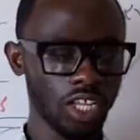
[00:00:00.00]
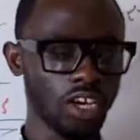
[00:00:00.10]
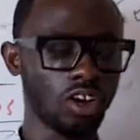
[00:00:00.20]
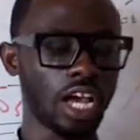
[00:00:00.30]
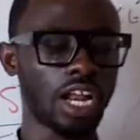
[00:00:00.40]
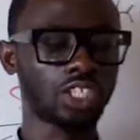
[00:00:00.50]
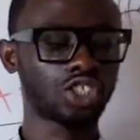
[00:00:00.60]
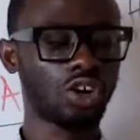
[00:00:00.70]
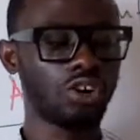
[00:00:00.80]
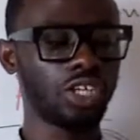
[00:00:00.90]
on an
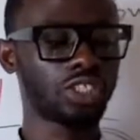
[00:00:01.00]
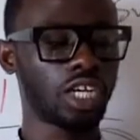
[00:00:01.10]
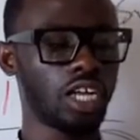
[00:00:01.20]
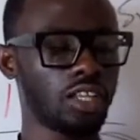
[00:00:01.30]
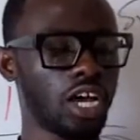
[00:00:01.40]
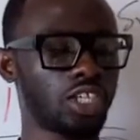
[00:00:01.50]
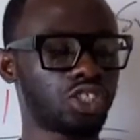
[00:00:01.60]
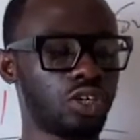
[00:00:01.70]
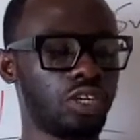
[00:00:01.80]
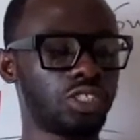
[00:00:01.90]
assurance and other
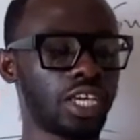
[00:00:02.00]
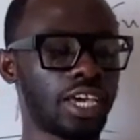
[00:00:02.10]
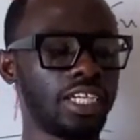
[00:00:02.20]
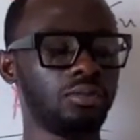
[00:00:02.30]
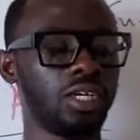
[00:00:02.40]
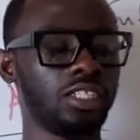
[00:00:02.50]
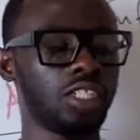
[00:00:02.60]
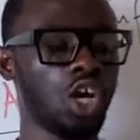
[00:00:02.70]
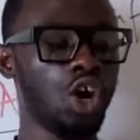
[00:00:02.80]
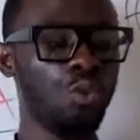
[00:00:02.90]
assurance engagements
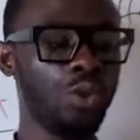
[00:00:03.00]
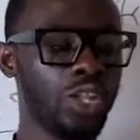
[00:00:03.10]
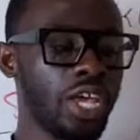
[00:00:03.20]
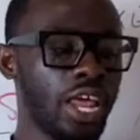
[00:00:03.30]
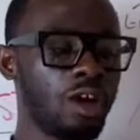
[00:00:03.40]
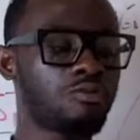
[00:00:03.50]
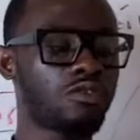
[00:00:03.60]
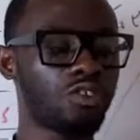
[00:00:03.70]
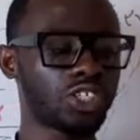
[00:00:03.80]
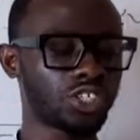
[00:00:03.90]
within a
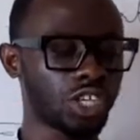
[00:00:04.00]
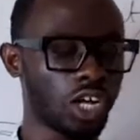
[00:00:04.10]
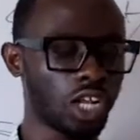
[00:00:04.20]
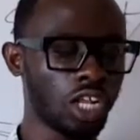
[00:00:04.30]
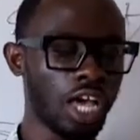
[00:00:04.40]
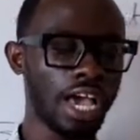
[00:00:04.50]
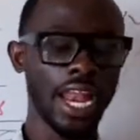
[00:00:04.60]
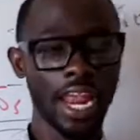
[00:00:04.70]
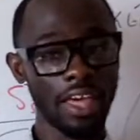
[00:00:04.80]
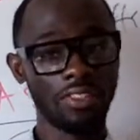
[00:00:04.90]
professional
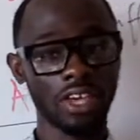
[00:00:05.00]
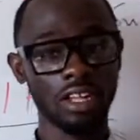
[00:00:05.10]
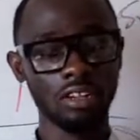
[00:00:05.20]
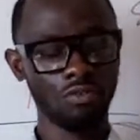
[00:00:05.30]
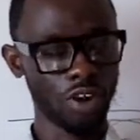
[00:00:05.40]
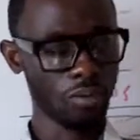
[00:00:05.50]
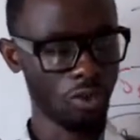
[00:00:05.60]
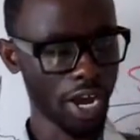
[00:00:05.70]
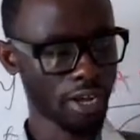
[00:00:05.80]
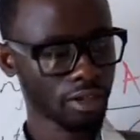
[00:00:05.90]
and ethical
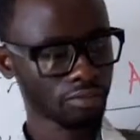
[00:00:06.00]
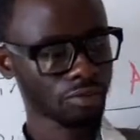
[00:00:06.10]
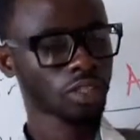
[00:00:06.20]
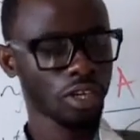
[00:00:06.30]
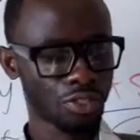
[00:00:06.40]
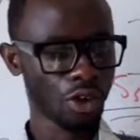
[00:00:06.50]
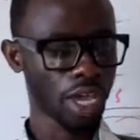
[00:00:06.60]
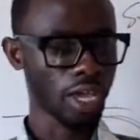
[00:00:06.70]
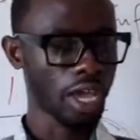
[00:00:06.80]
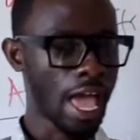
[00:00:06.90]
framework.
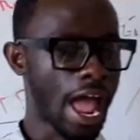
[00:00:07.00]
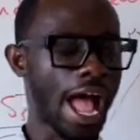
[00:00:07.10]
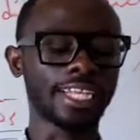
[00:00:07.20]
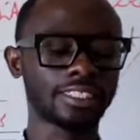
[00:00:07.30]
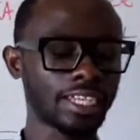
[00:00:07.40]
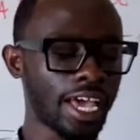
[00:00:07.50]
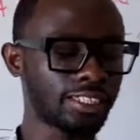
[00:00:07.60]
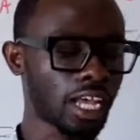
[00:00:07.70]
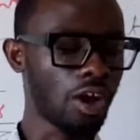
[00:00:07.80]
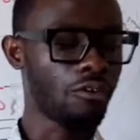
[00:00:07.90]
3.
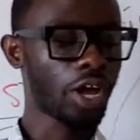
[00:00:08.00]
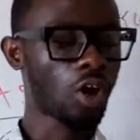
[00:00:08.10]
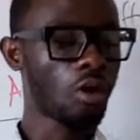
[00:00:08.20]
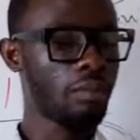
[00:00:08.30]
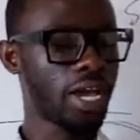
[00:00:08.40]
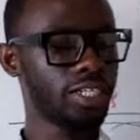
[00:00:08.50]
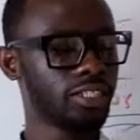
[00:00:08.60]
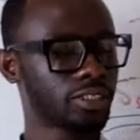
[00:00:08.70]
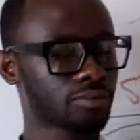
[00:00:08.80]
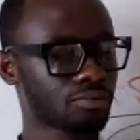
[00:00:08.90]
Assess and recommend